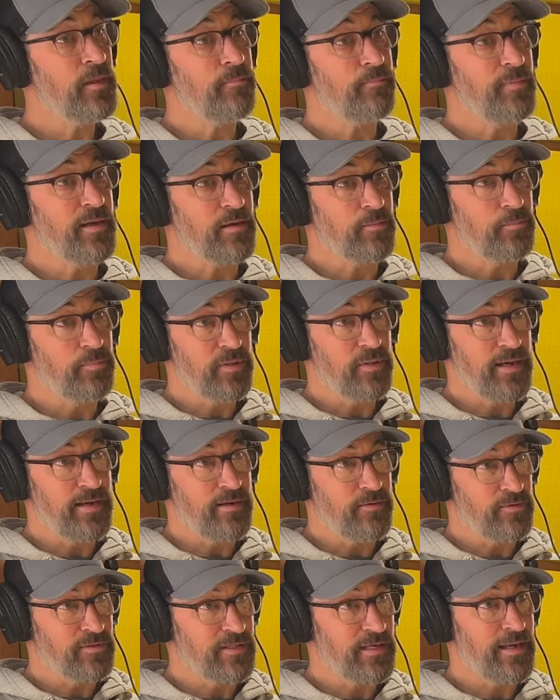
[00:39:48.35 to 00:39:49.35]
be
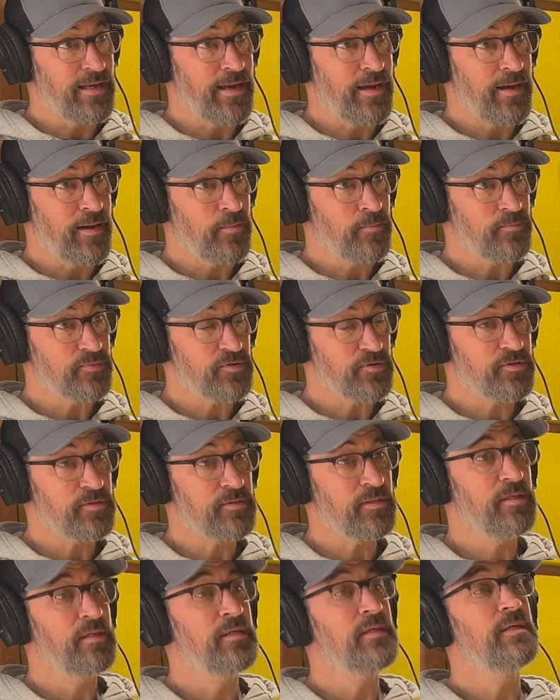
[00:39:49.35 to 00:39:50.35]
compliant with the GAAMPs,
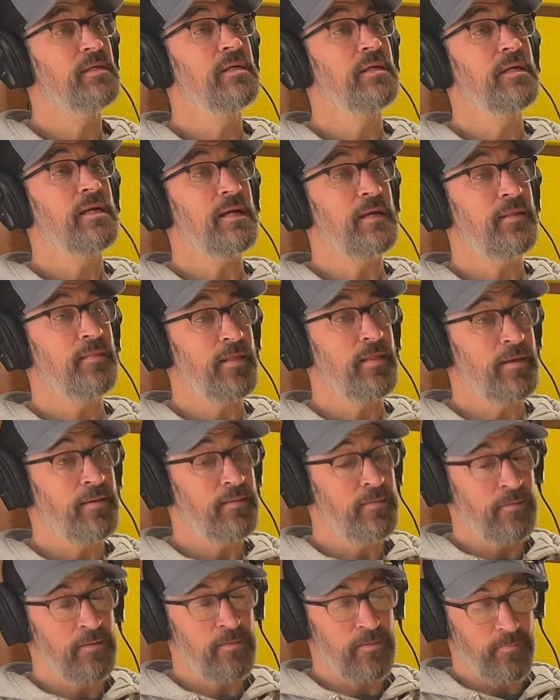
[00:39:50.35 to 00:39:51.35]
and
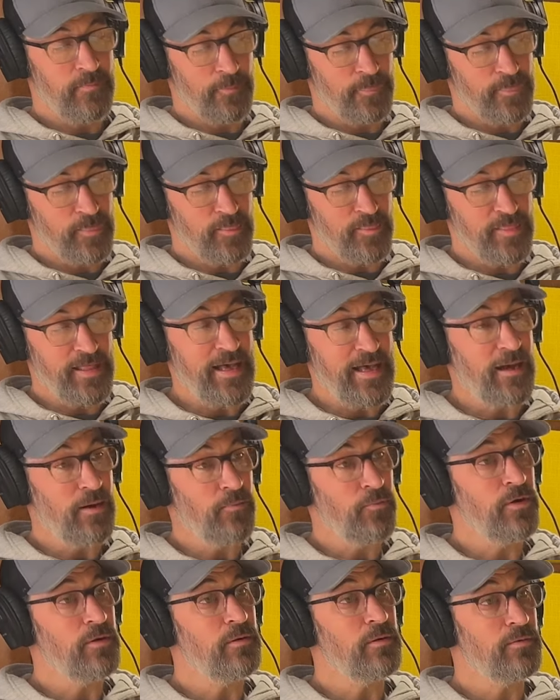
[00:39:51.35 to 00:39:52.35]
then that
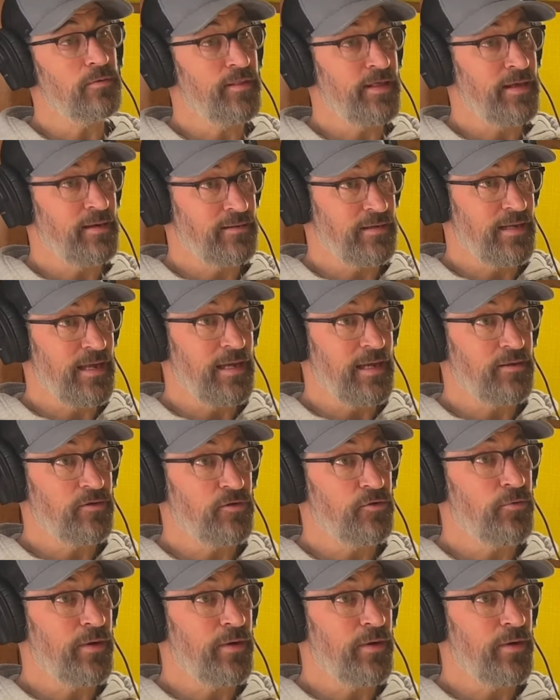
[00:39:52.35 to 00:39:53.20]
will then gain you